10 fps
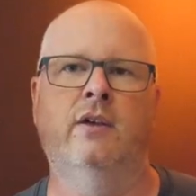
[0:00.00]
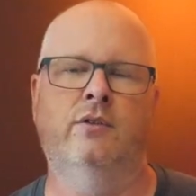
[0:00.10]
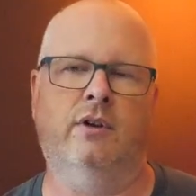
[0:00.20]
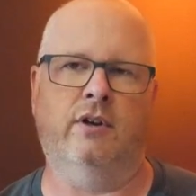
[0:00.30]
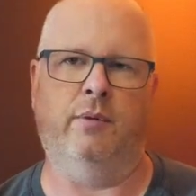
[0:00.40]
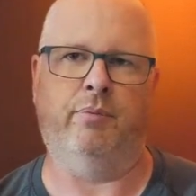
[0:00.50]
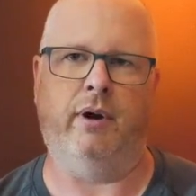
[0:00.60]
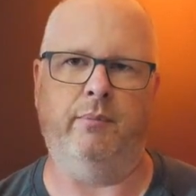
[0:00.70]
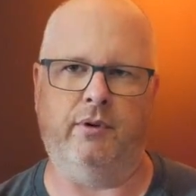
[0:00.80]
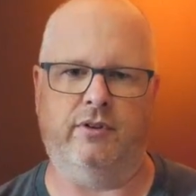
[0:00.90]
So I can do
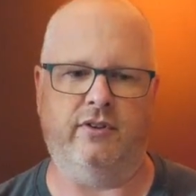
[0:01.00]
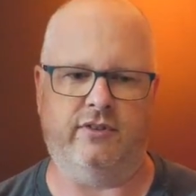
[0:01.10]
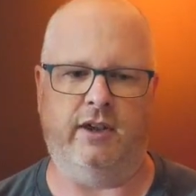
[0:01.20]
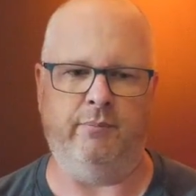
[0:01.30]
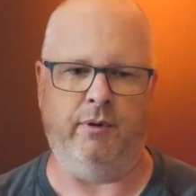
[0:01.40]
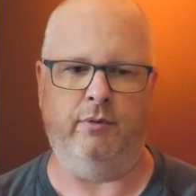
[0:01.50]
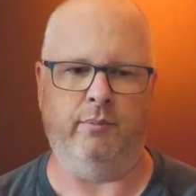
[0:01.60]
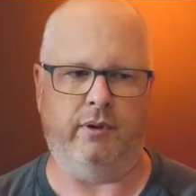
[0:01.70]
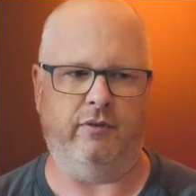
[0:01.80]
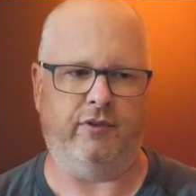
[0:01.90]
pretty much the same
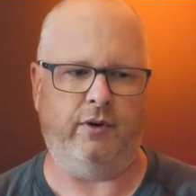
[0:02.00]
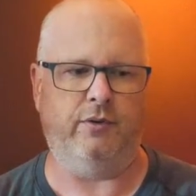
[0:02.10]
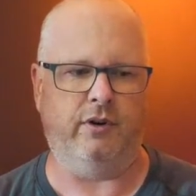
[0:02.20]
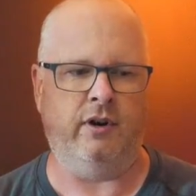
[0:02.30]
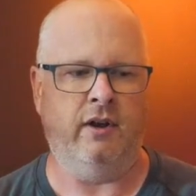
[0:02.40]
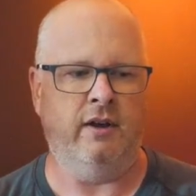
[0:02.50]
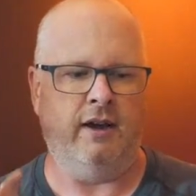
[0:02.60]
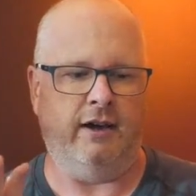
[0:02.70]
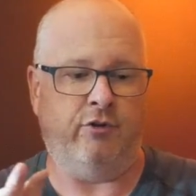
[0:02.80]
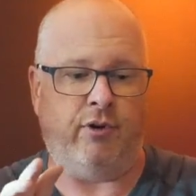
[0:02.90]
movement with the fusion
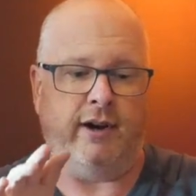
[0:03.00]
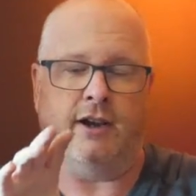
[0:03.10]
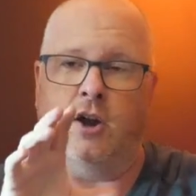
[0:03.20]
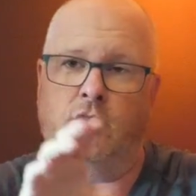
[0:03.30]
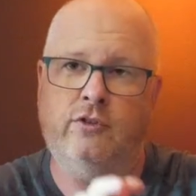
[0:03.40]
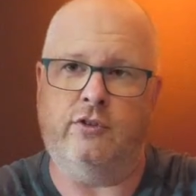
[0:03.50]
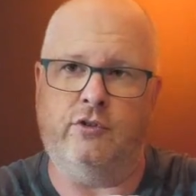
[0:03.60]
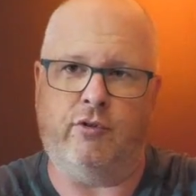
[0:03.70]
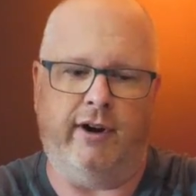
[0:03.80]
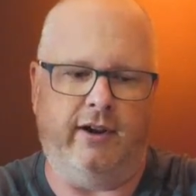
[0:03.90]
and try and
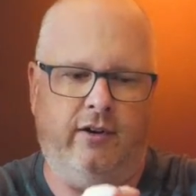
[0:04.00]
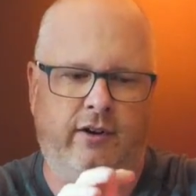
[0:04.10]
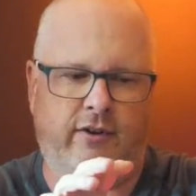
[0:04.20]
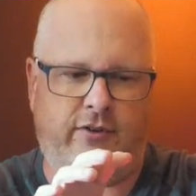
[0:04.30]
concentrate on a